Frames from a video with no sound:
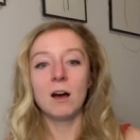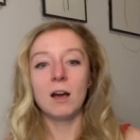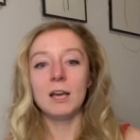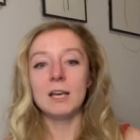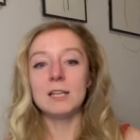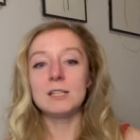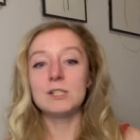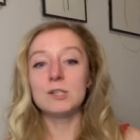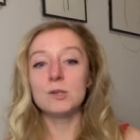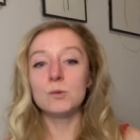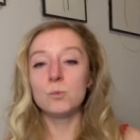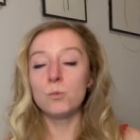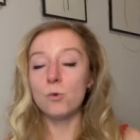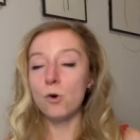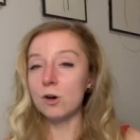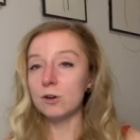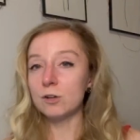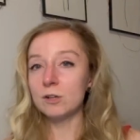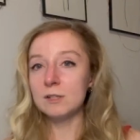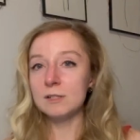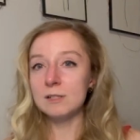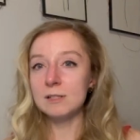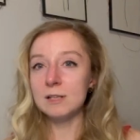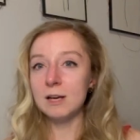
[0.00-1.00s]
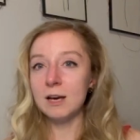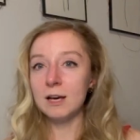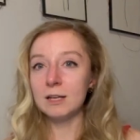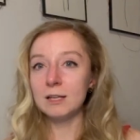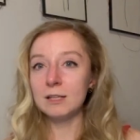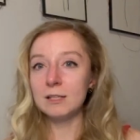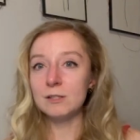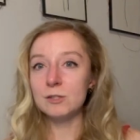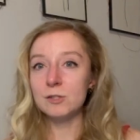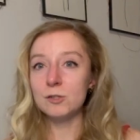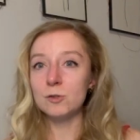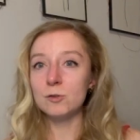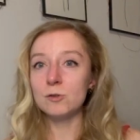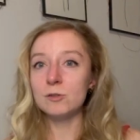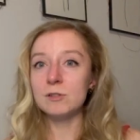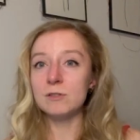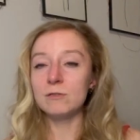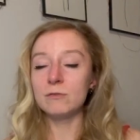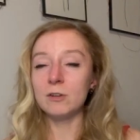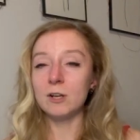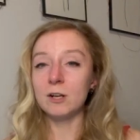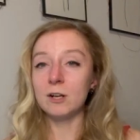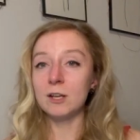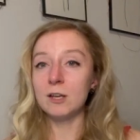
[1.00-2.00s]
It's a water sign, so it's
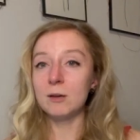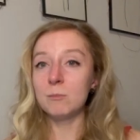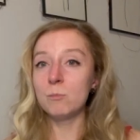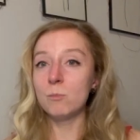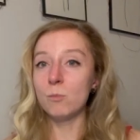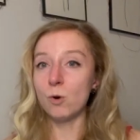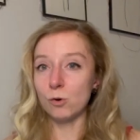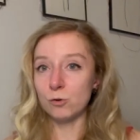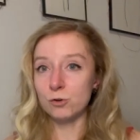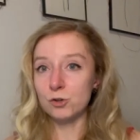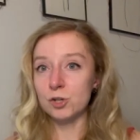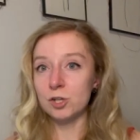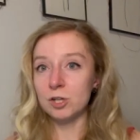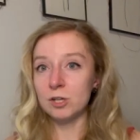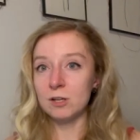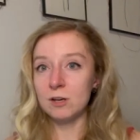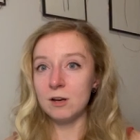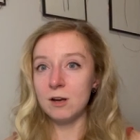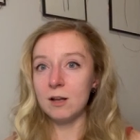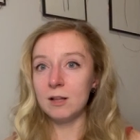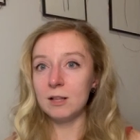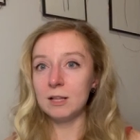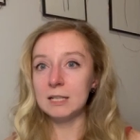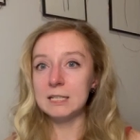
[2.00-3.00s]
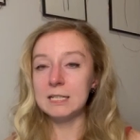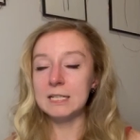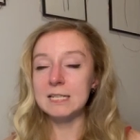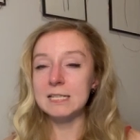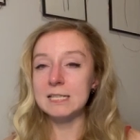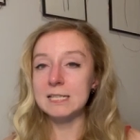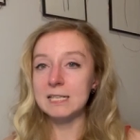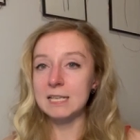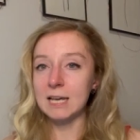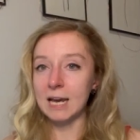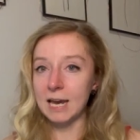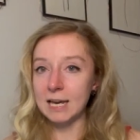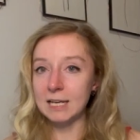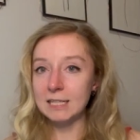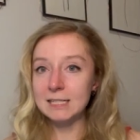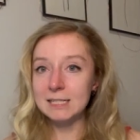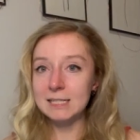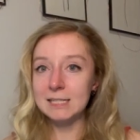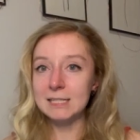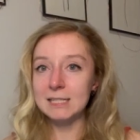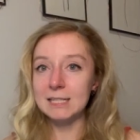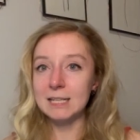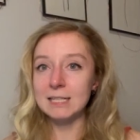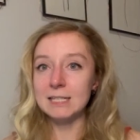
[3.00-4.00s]
very emotional and
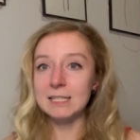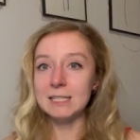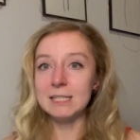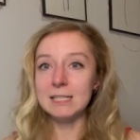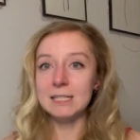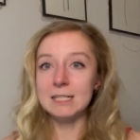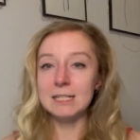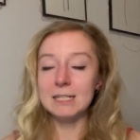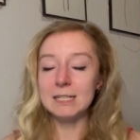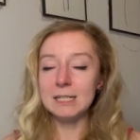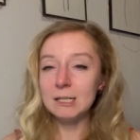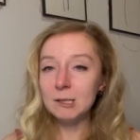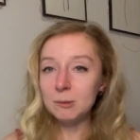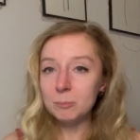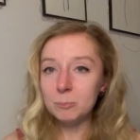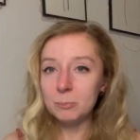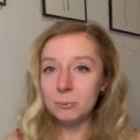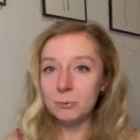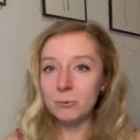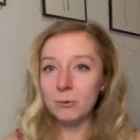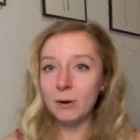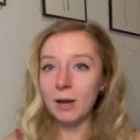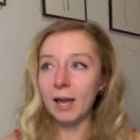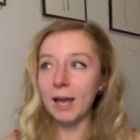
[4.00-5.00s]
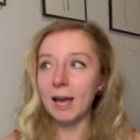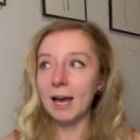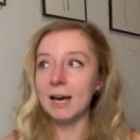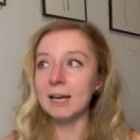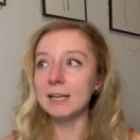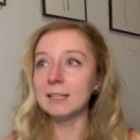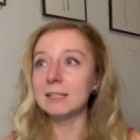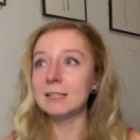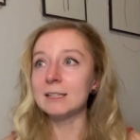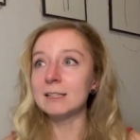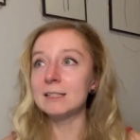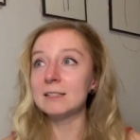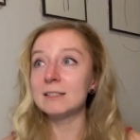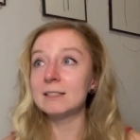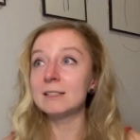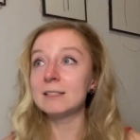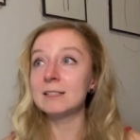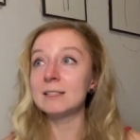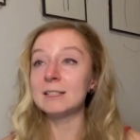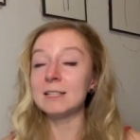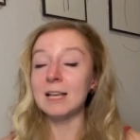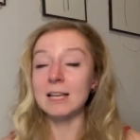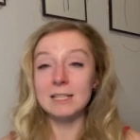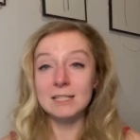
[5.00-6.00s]
intense and deep and
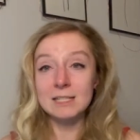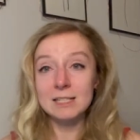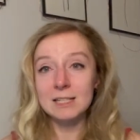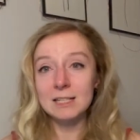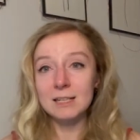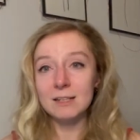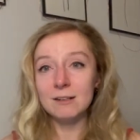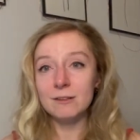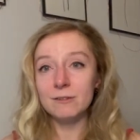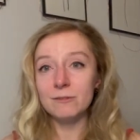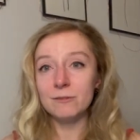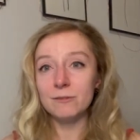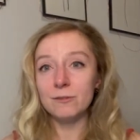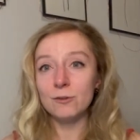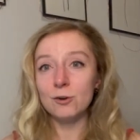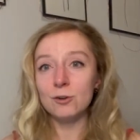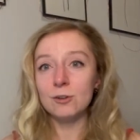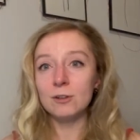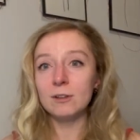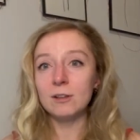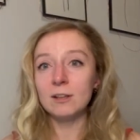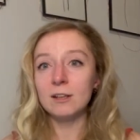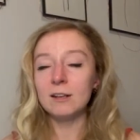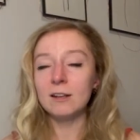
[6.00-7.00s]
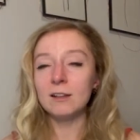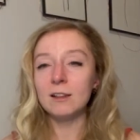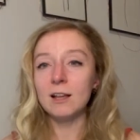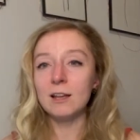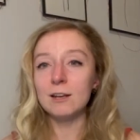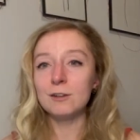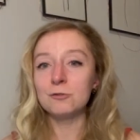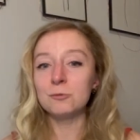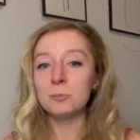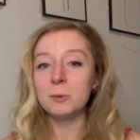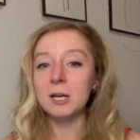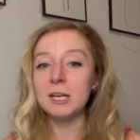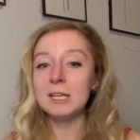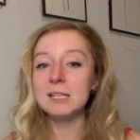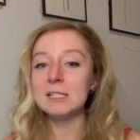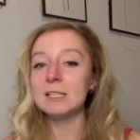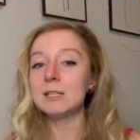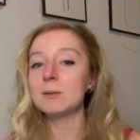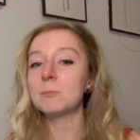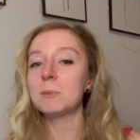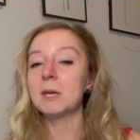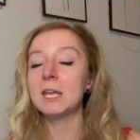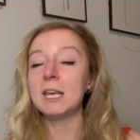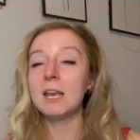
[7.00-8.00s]
sensitive on a, in a lot of ways.
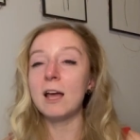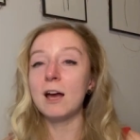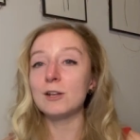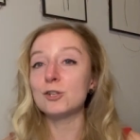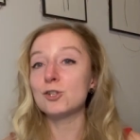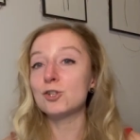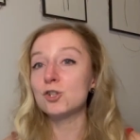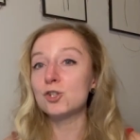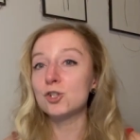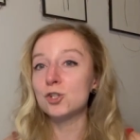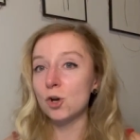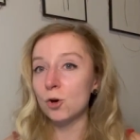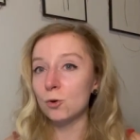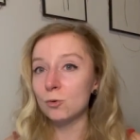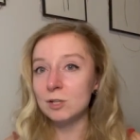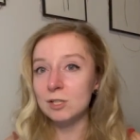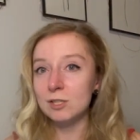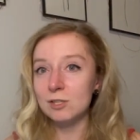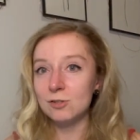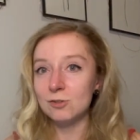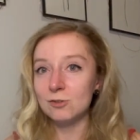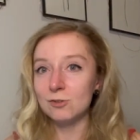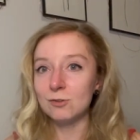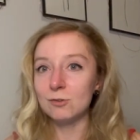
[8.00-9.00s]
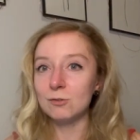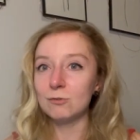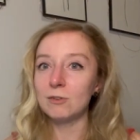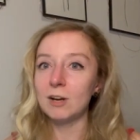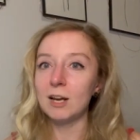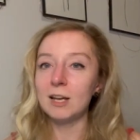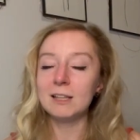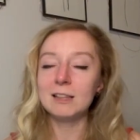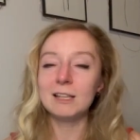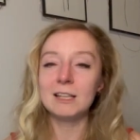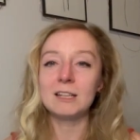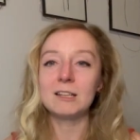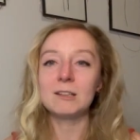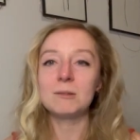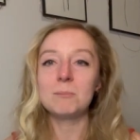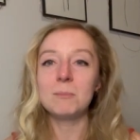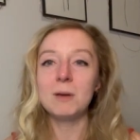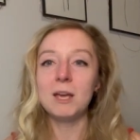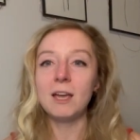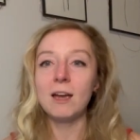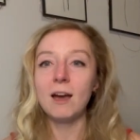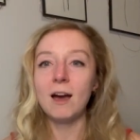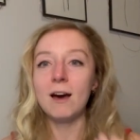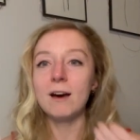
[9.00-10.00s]
It may not show it to you, right? Like it
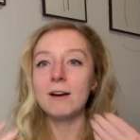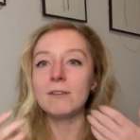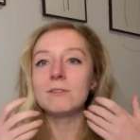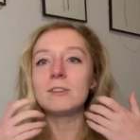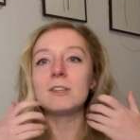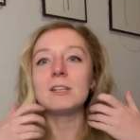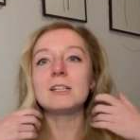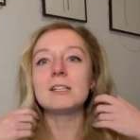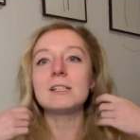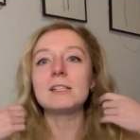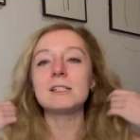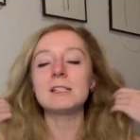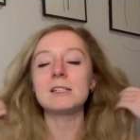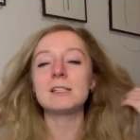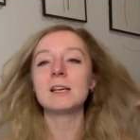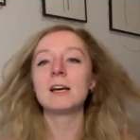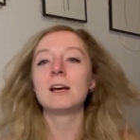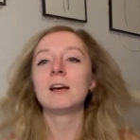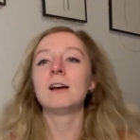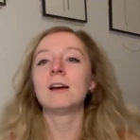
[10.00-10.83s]
may have this